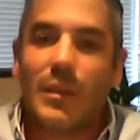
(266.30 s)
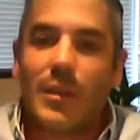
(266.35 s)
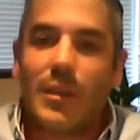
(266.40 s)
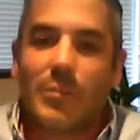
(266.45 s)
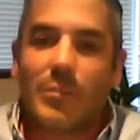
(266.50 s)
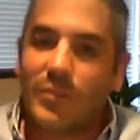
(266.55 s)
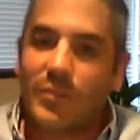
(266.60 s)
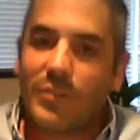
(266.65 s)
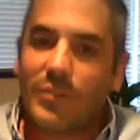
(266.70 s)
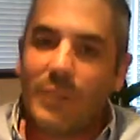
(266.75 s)

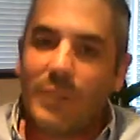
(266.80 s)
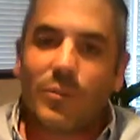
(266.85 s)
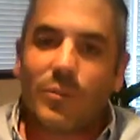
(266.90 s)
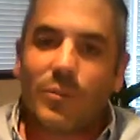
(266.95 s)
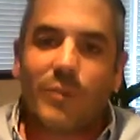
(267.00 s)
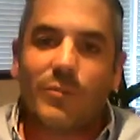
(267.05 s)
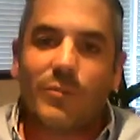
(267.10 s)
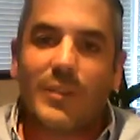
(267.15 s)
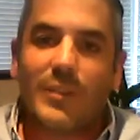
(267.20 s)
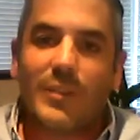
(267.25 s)
But you seem
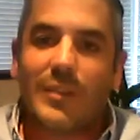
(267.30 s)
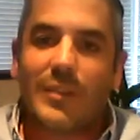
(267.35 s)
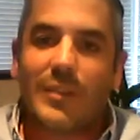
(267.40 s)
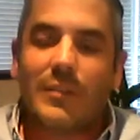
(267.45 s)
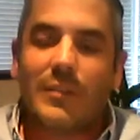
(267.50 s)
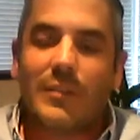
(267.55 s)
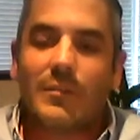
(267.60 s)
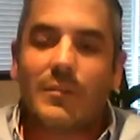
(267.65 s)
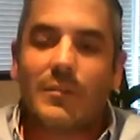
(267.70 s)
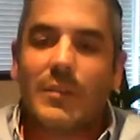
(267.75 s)
to have
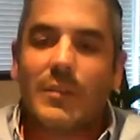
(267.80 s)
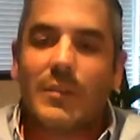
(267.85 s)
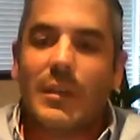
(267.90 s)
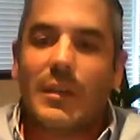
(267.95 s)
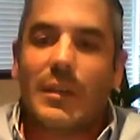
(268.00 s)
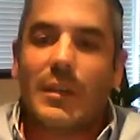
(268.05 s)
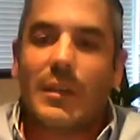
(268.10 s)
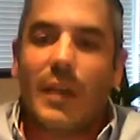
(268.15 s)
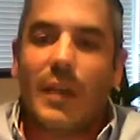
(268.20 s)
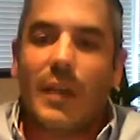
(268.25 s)
risen
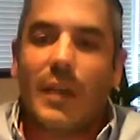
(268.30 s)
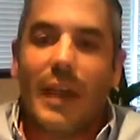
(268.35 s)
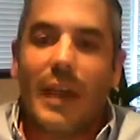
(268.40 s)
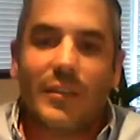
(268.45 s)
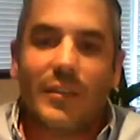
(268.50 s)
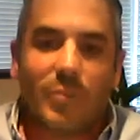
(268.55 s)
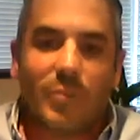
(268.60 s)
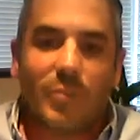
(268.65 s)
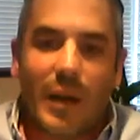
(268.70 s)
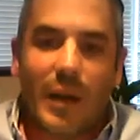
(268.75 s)
and
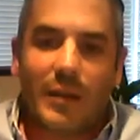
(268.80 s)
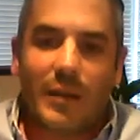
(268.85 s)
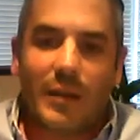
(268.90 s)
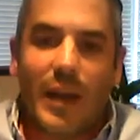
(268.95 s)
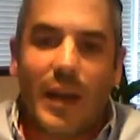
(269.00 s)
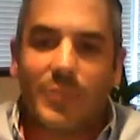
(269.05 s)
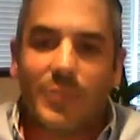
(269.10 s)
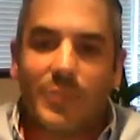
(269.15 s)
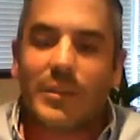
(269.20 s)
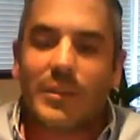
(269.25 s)
inspired
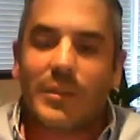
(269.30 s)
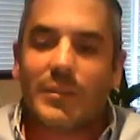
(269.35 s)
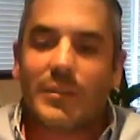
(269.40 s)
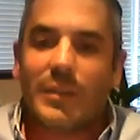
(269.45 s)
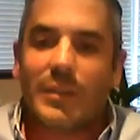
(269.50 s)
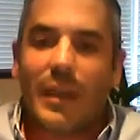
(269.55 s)
hundreds